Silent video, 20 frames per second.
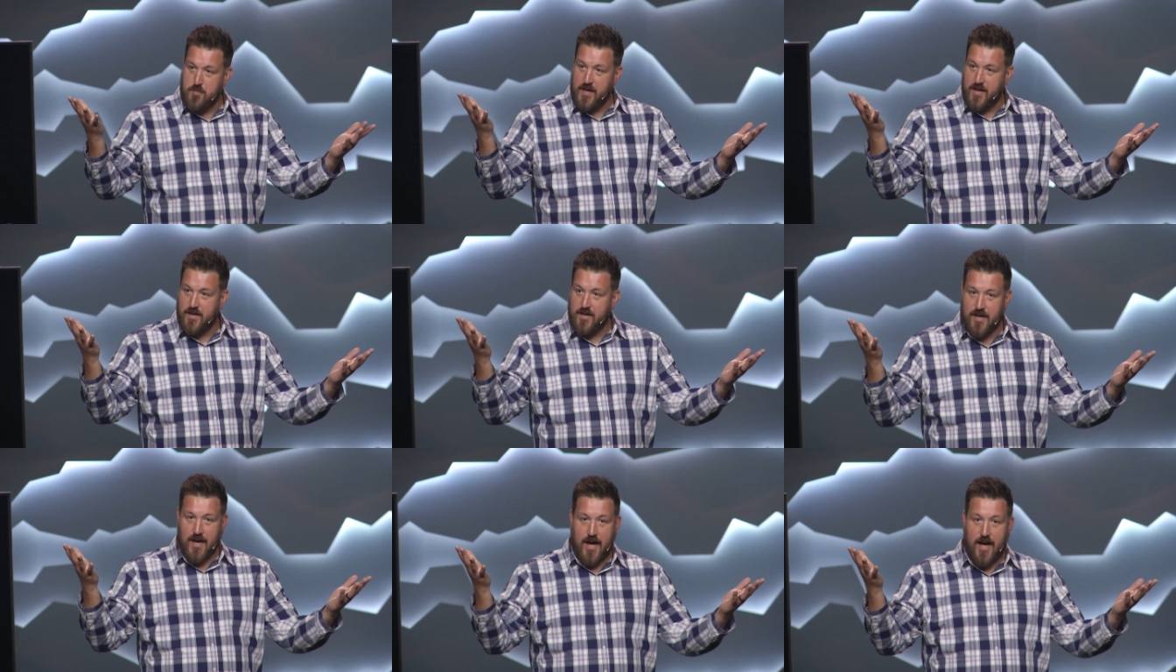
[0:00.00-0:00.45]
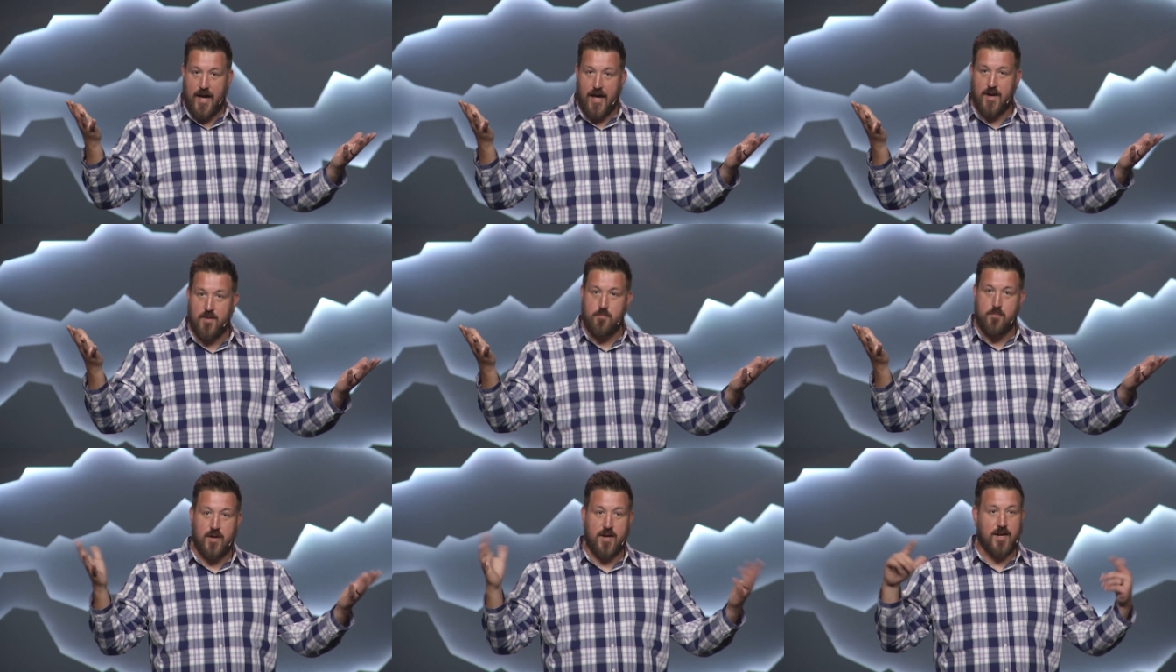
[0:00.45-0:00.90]
big
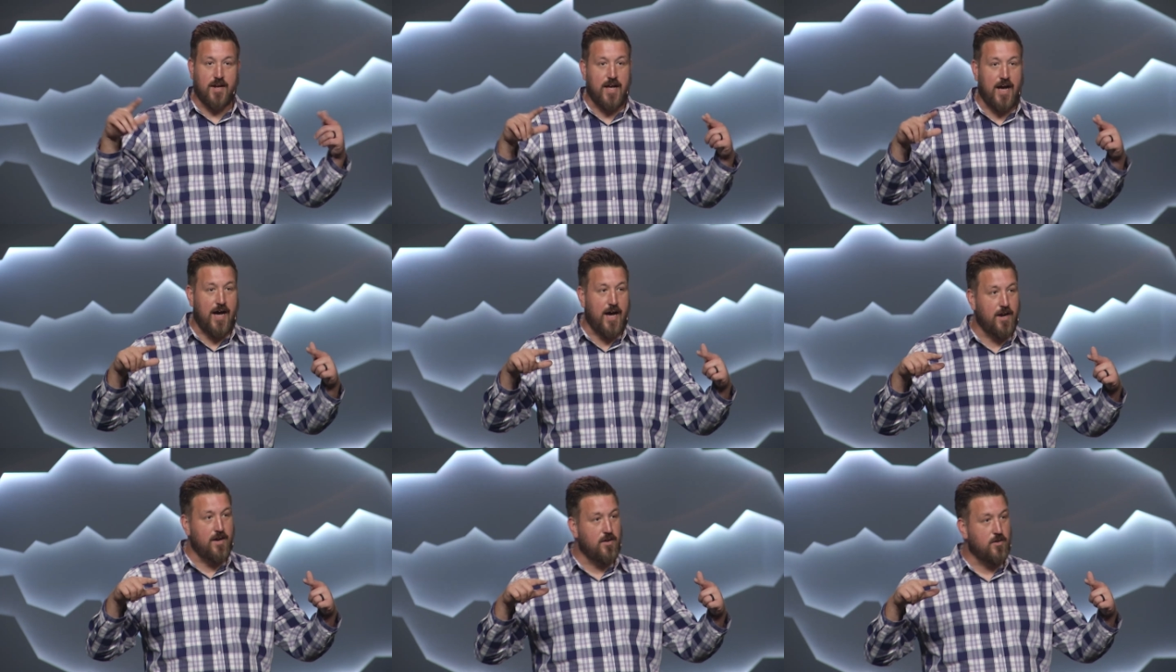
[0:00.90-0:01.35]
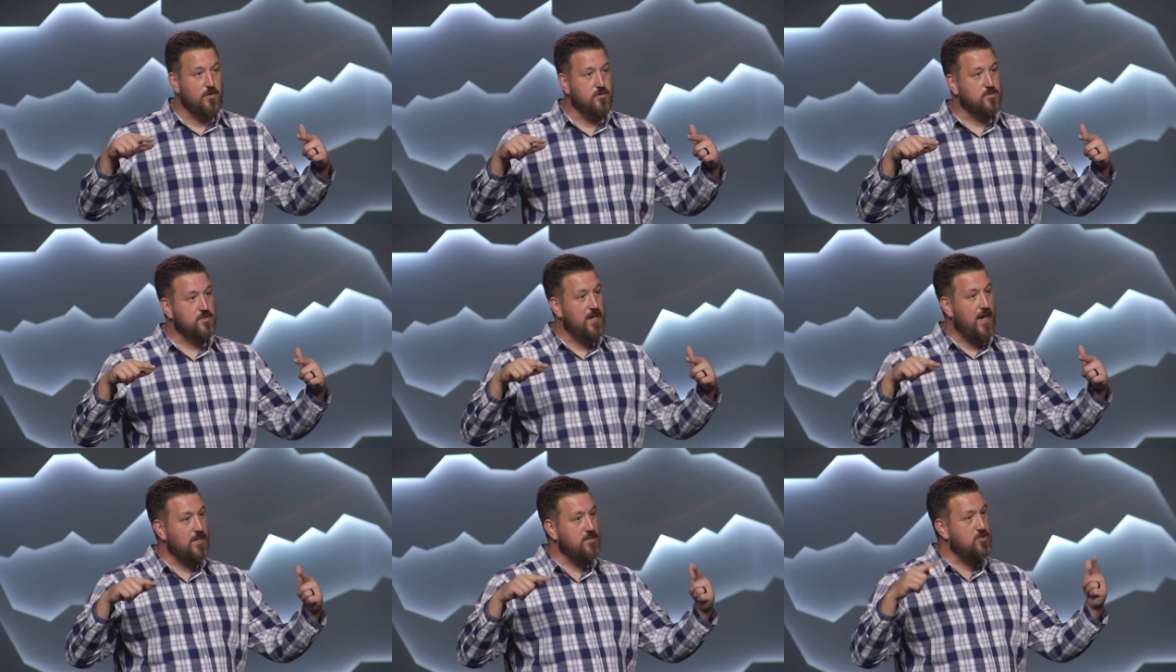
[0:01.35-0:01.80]
God, but a God
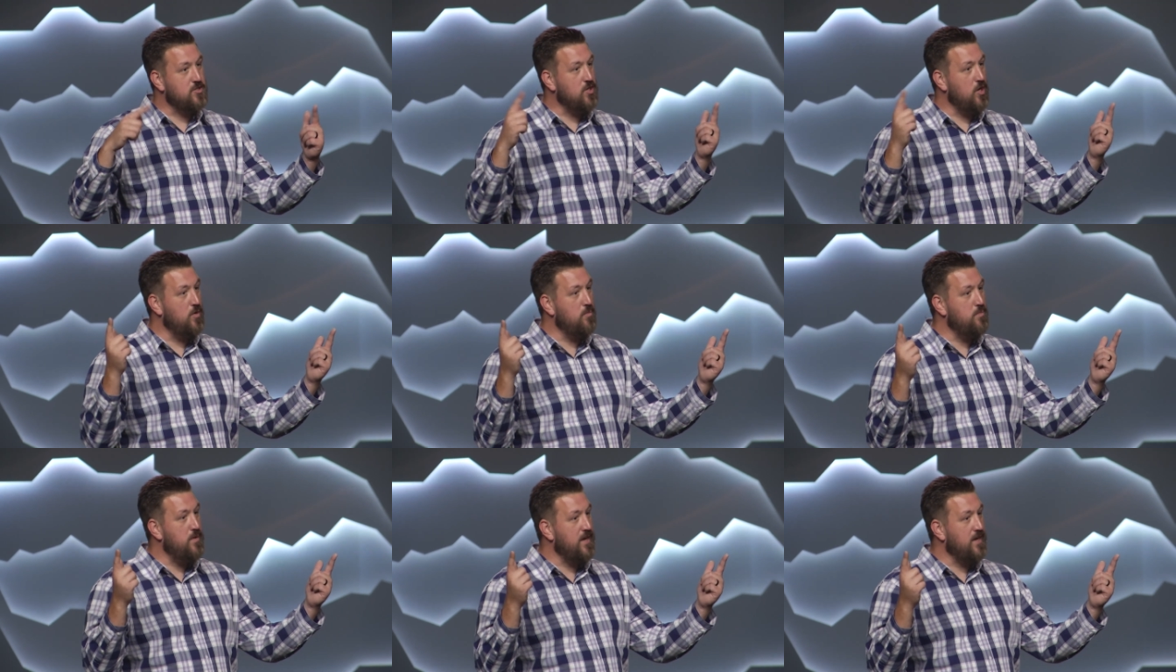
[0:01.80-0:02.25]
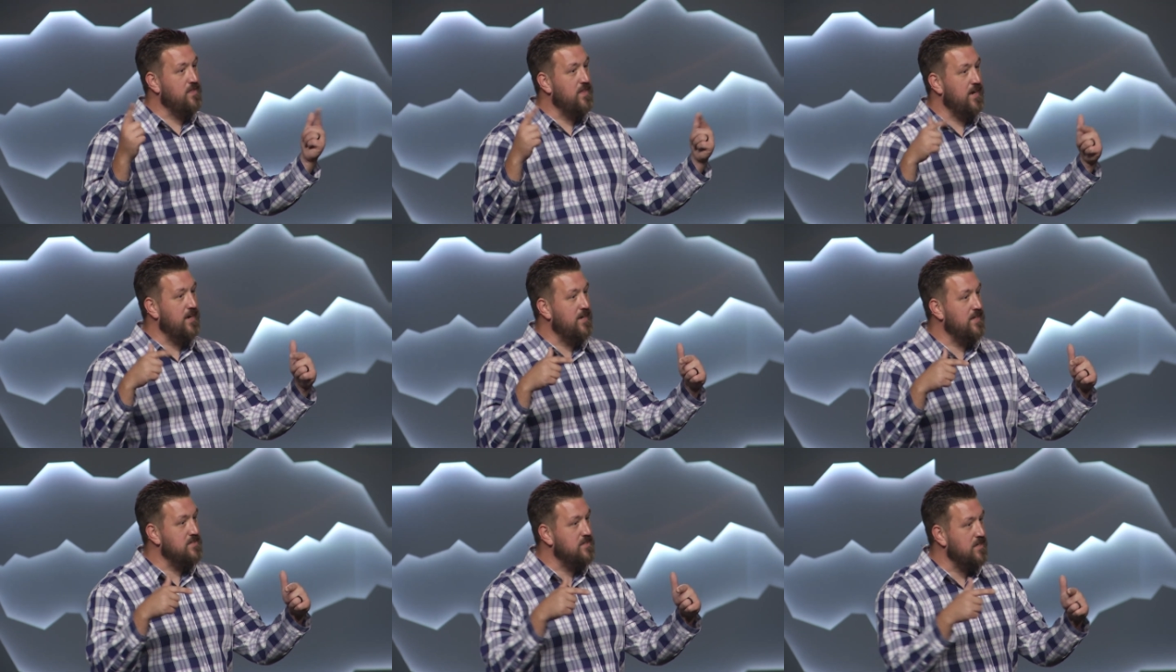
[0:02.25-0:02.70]
who's not so big that
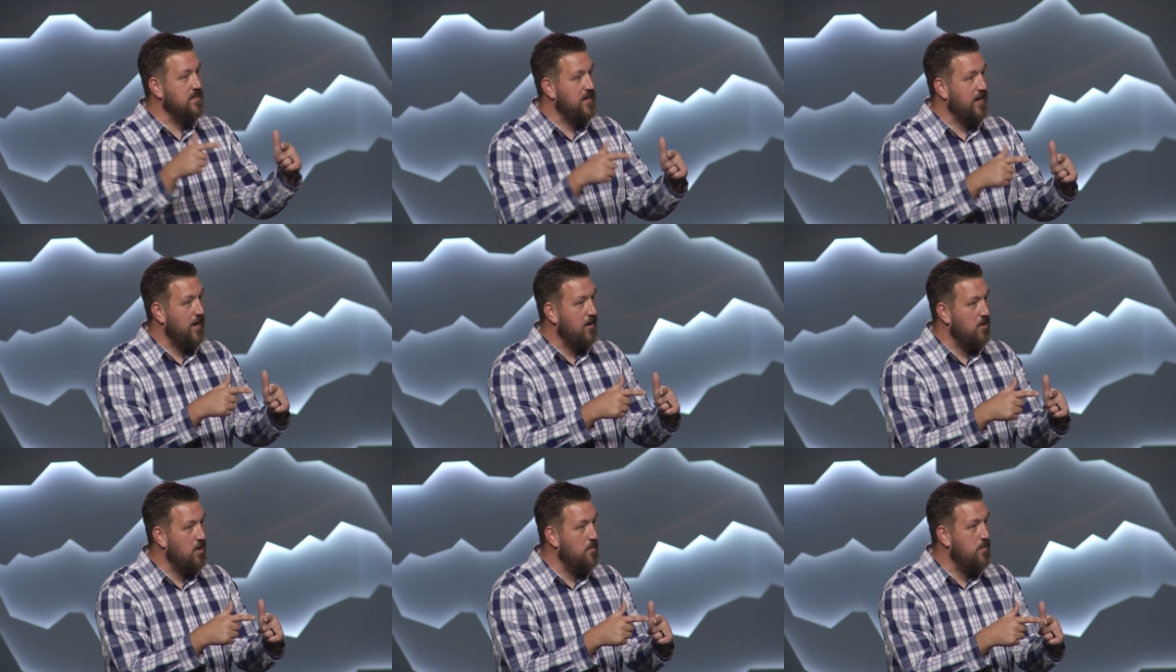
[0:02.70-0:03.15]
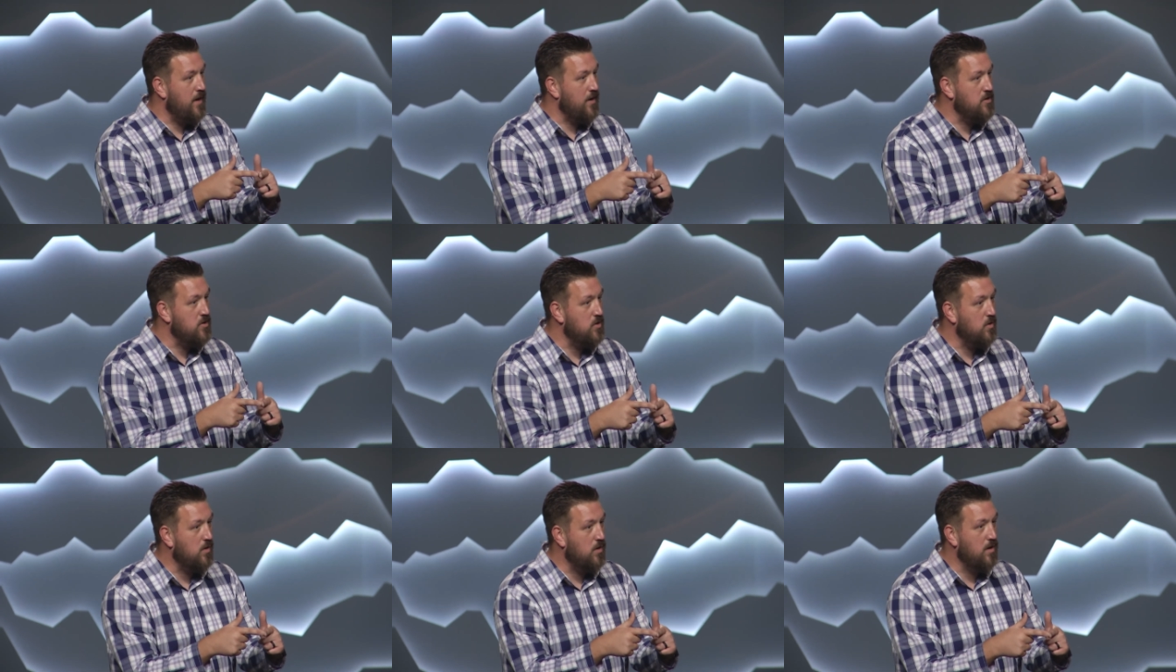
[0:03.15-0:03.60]
he doesn't care about
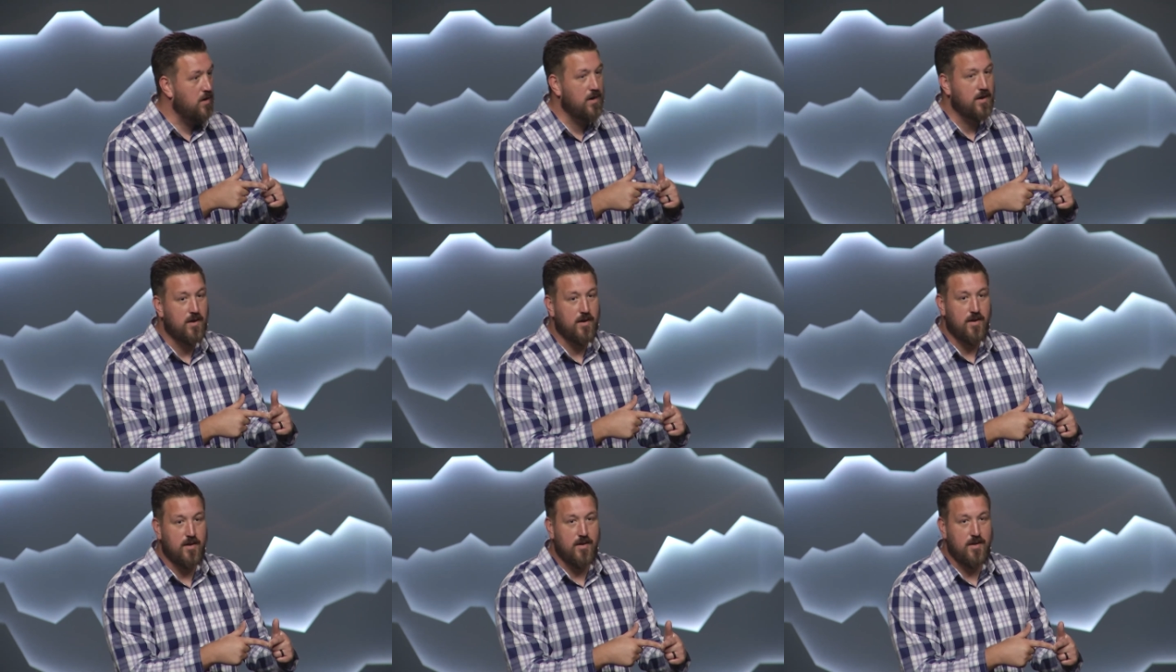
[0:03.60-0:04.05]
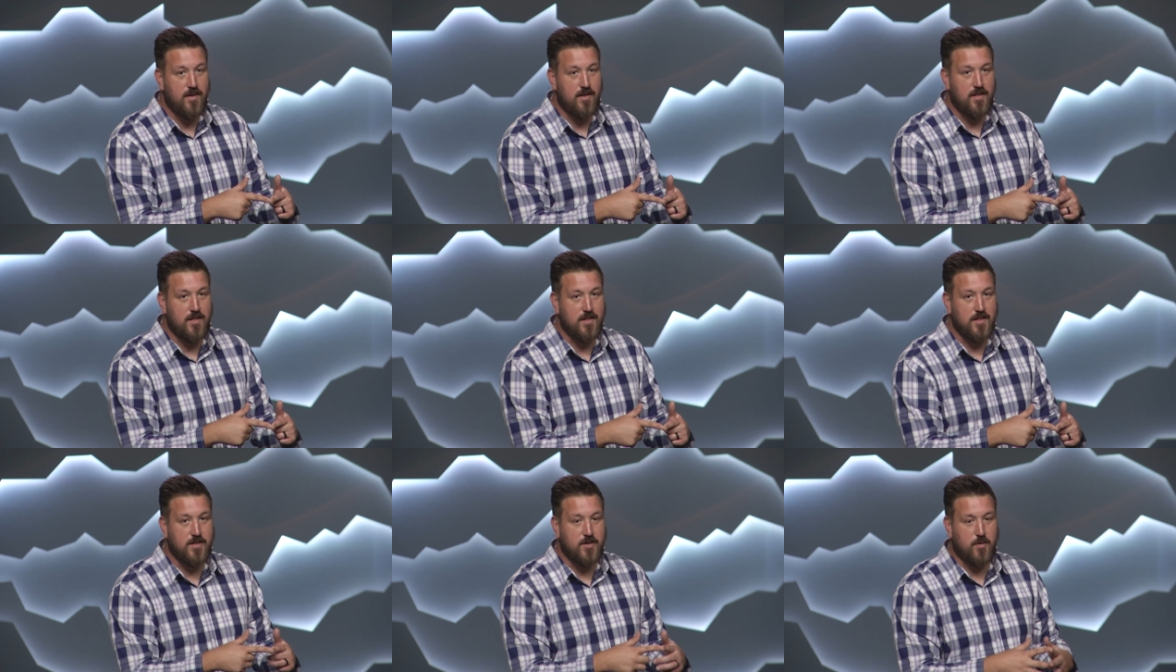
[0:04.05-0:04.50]
your
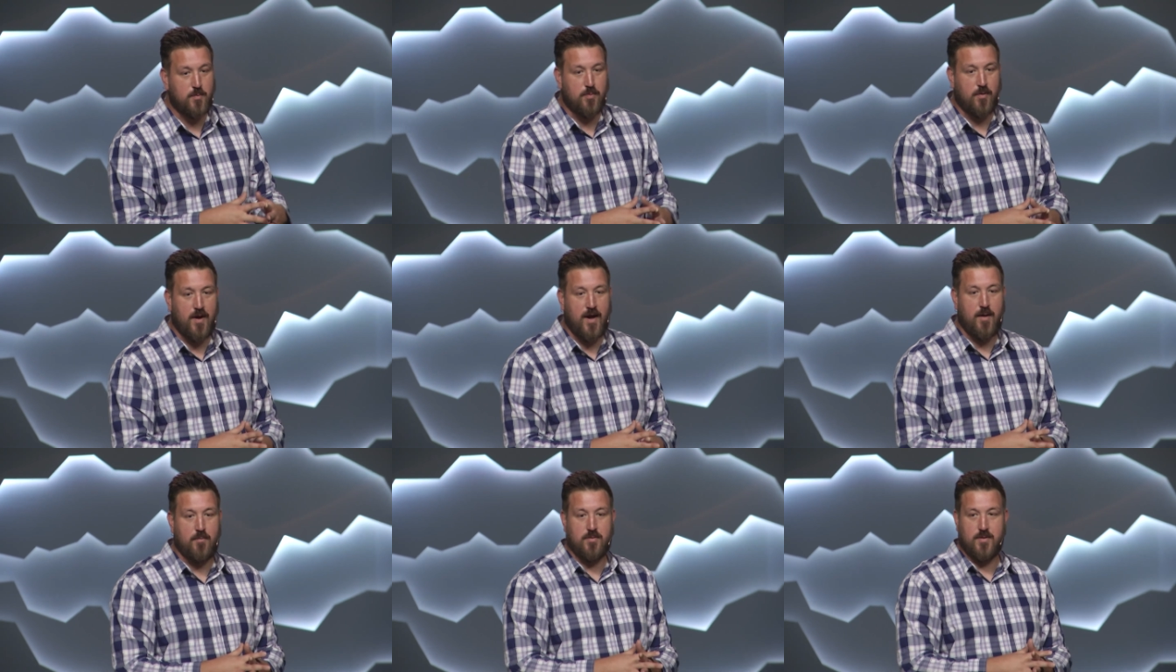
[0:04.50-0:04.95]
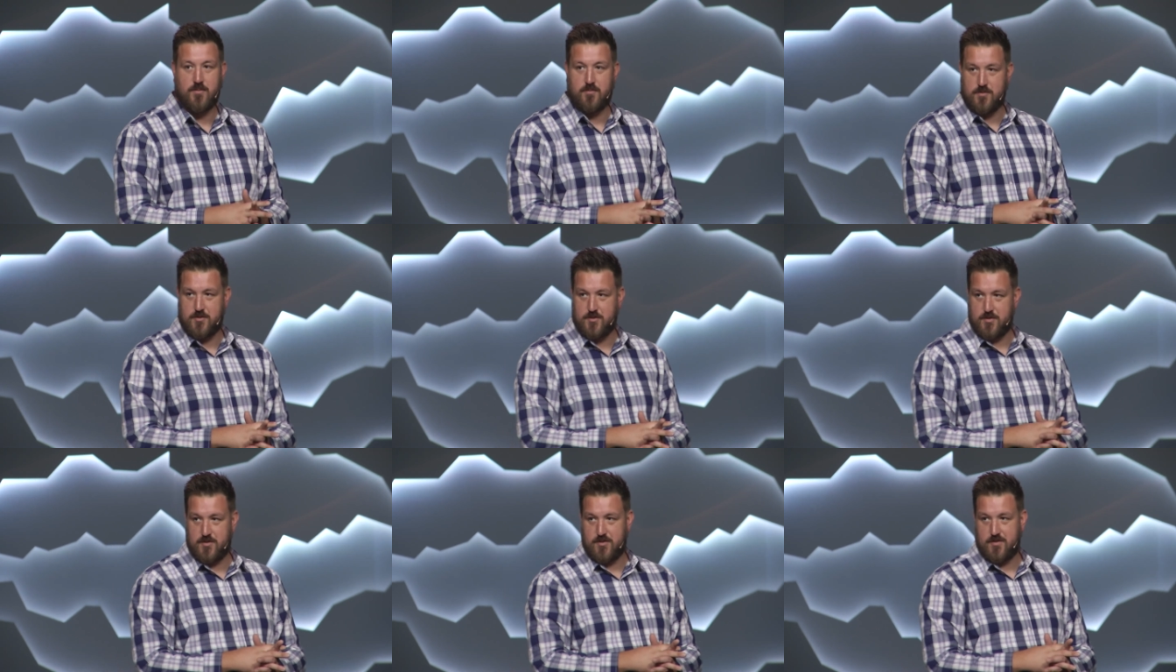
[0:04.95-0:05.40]
little
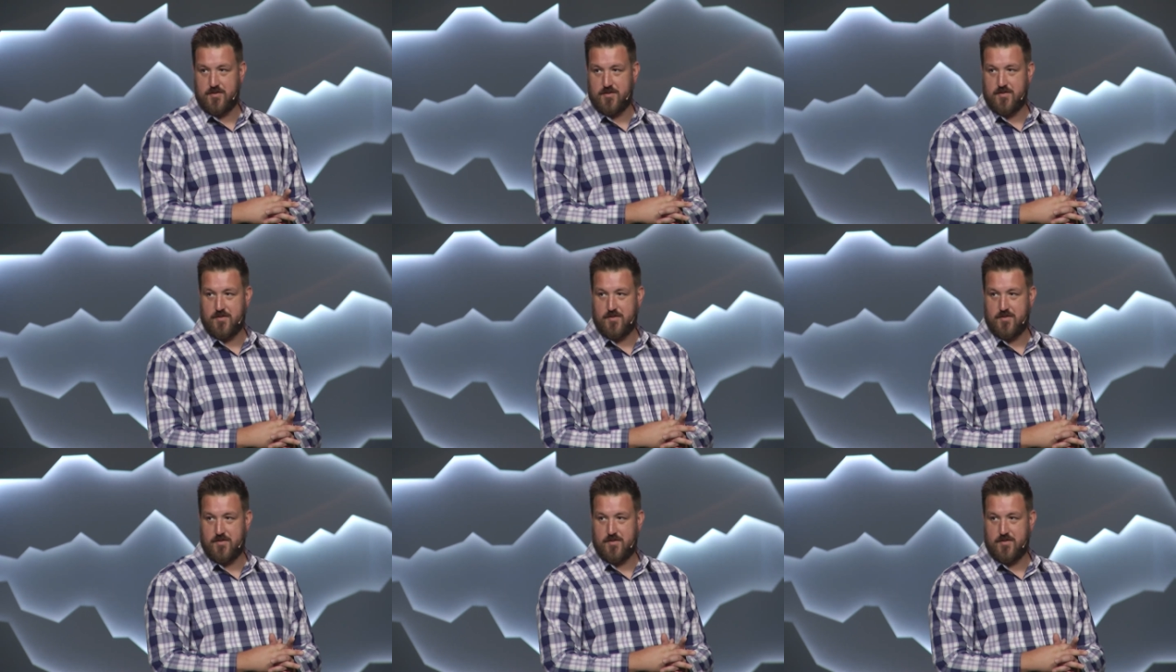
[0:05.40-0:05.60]
problems.